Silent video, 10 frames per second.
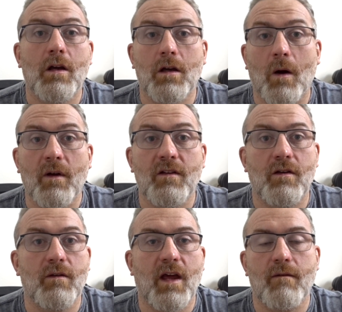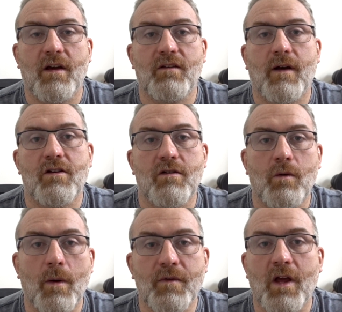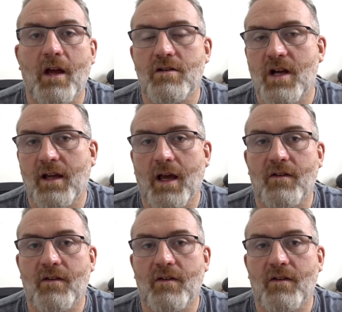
going to the FxFactory website and checking